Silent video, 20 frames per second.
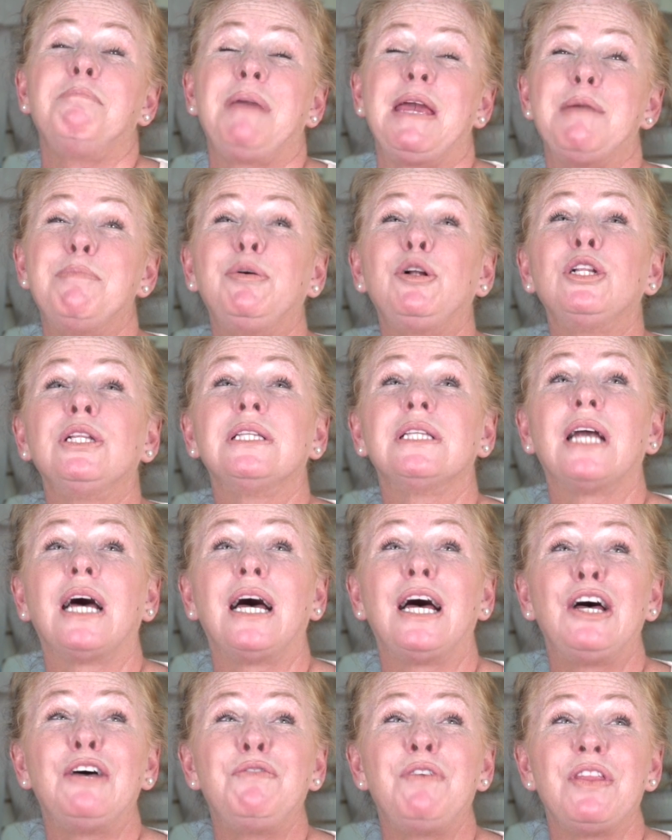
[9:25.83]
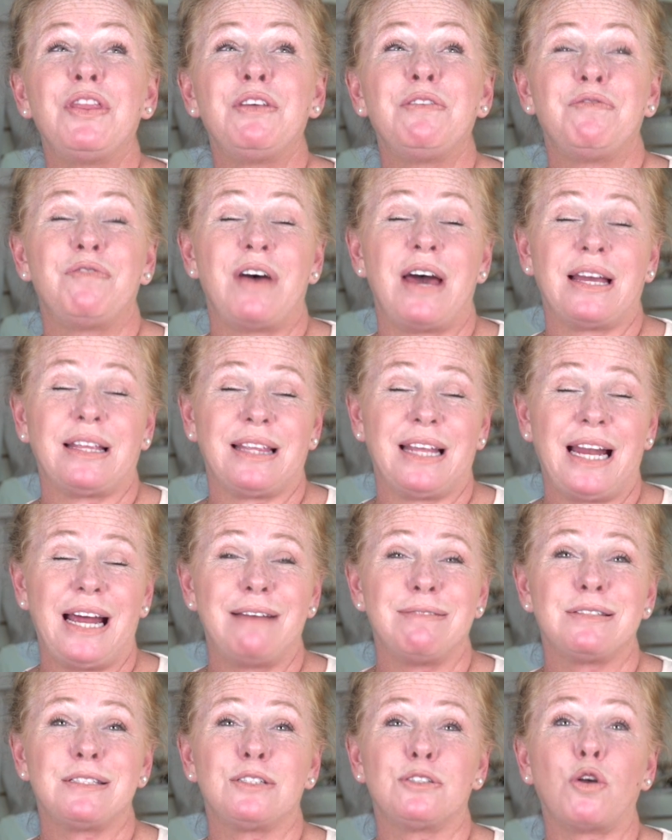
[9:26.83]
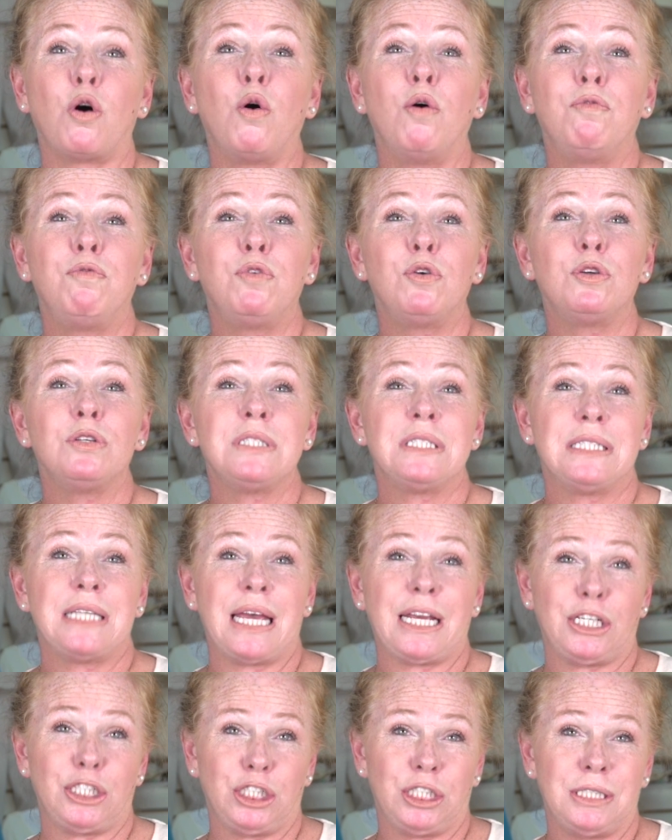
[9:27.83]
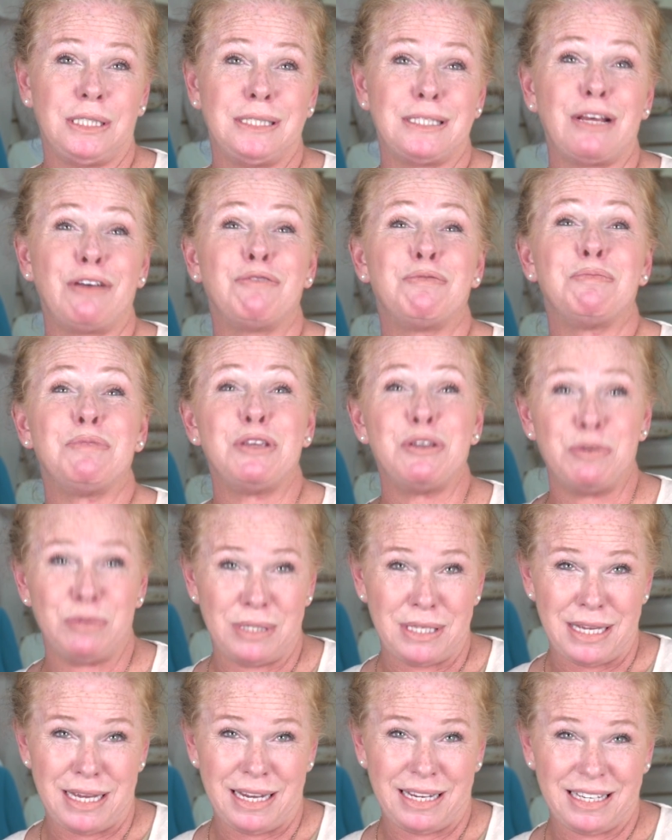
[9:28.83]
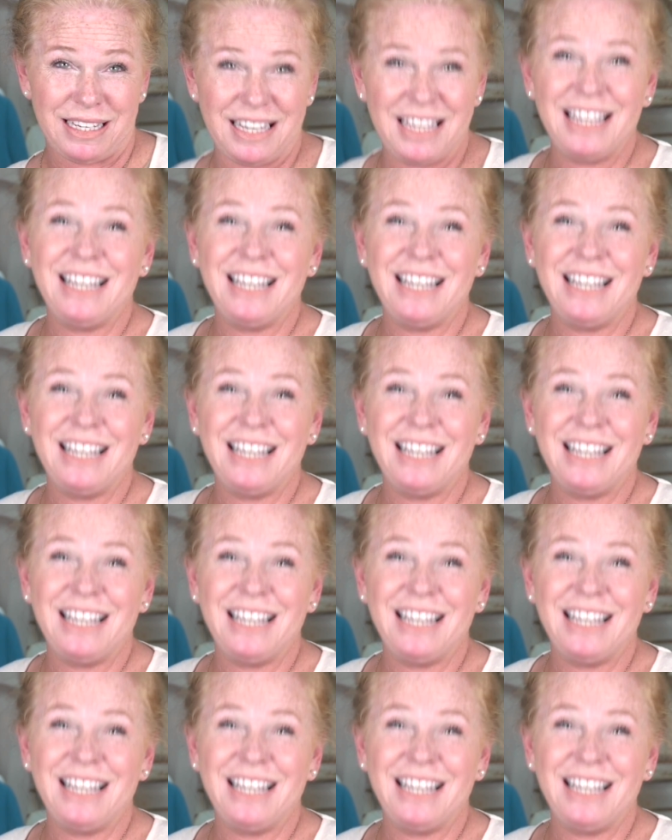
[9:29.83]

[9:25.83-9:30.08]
People love the fact that I have soulful selections of music.